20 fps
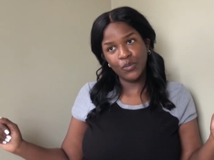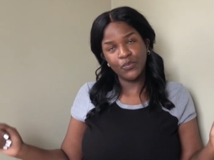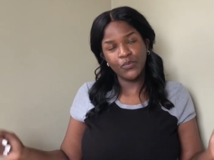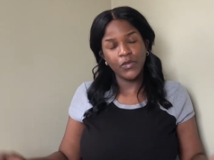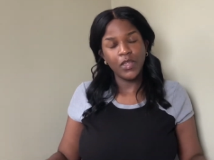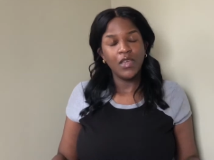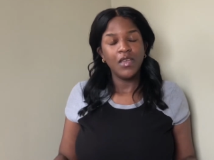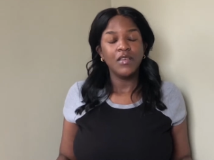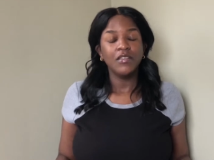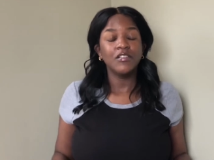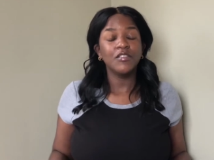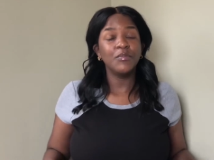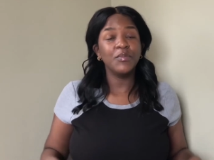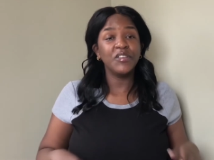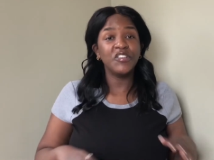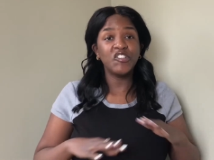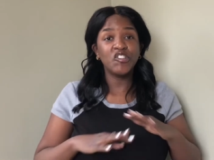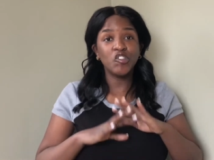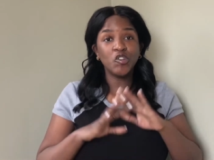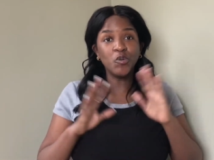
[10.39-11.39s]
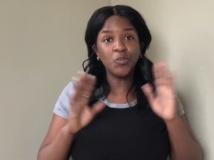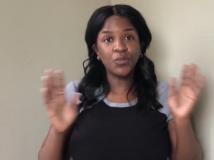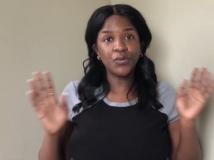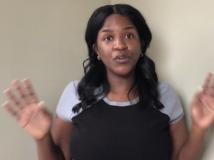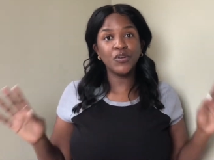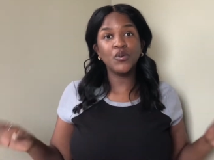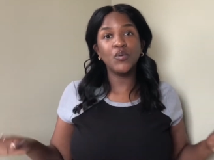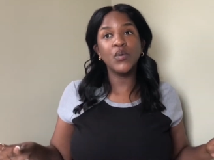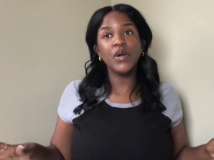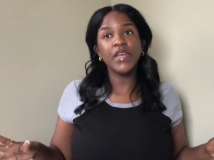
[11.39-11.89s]
It's gonna be super
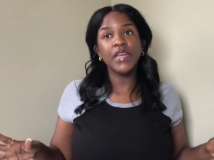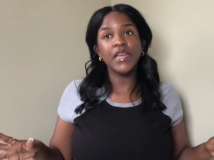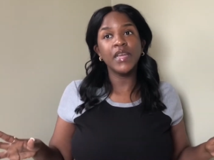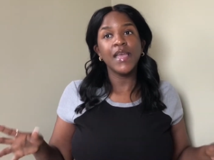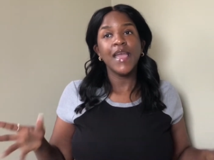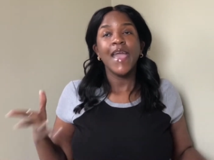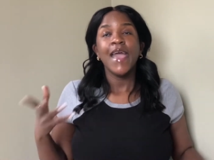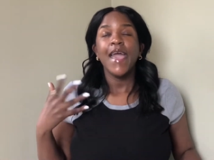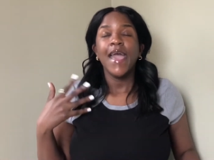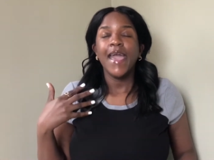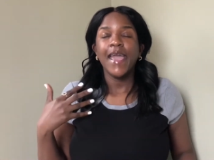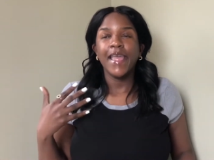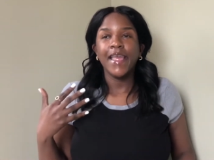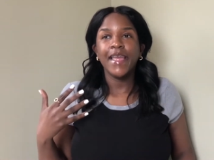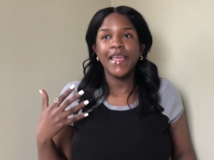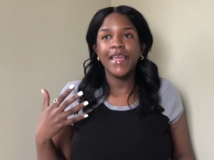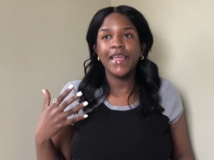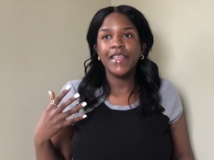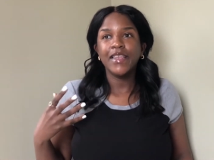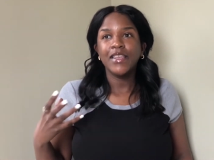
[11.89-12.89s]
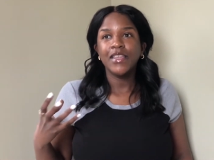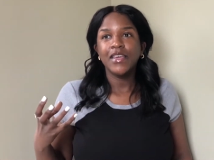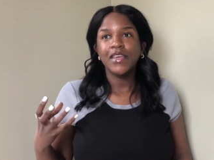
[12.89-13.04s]
quick, and